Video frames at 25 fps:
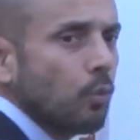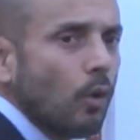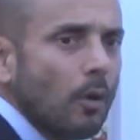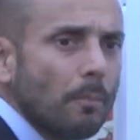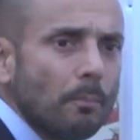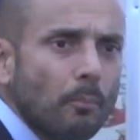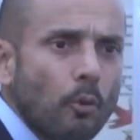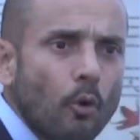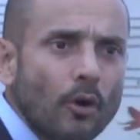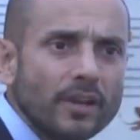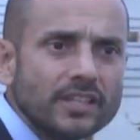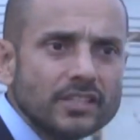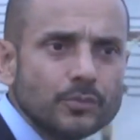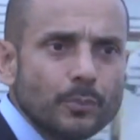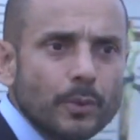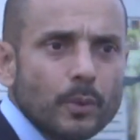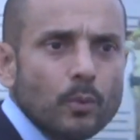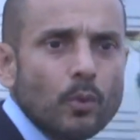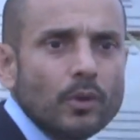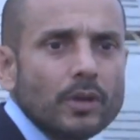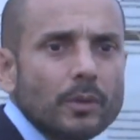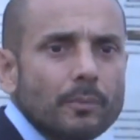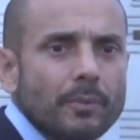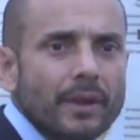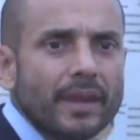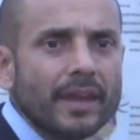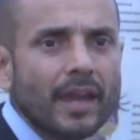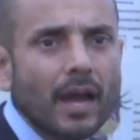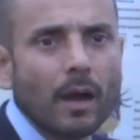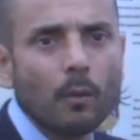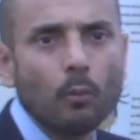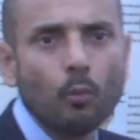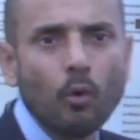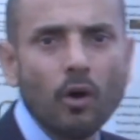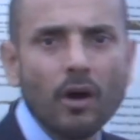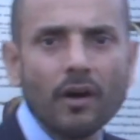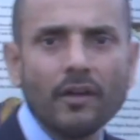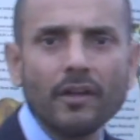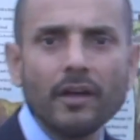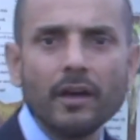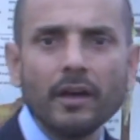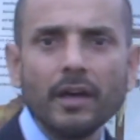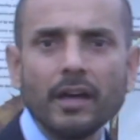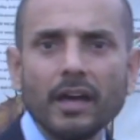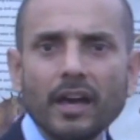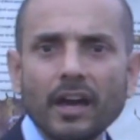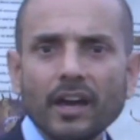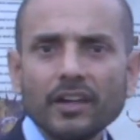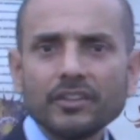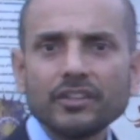What points do we want to bring up? What are
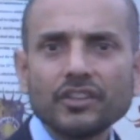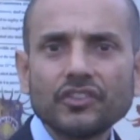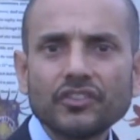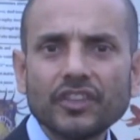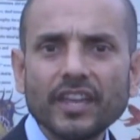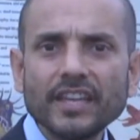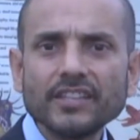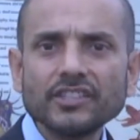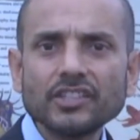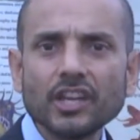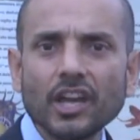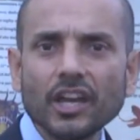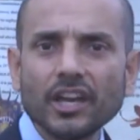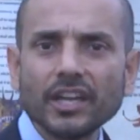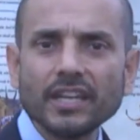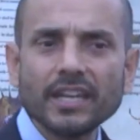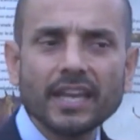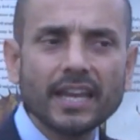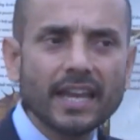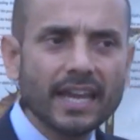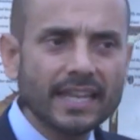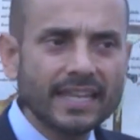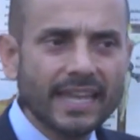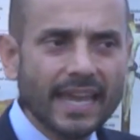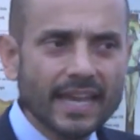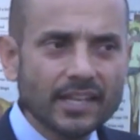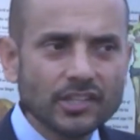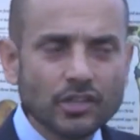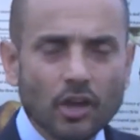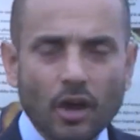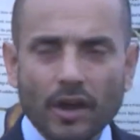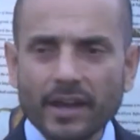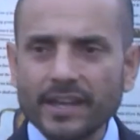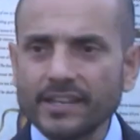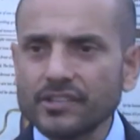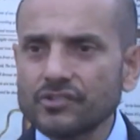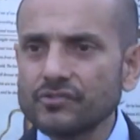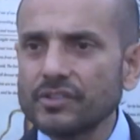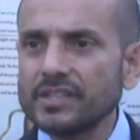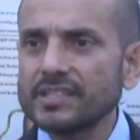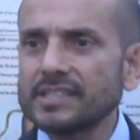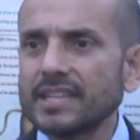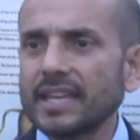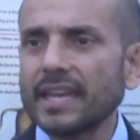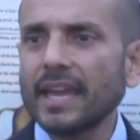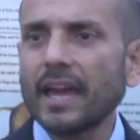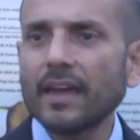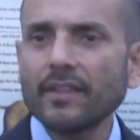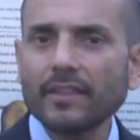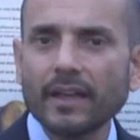the things that are going to connect our histories
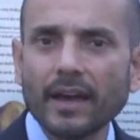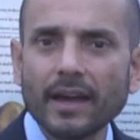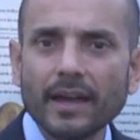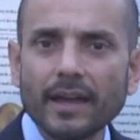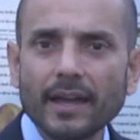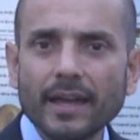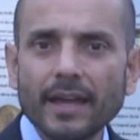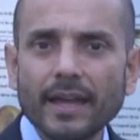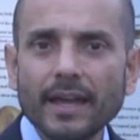together.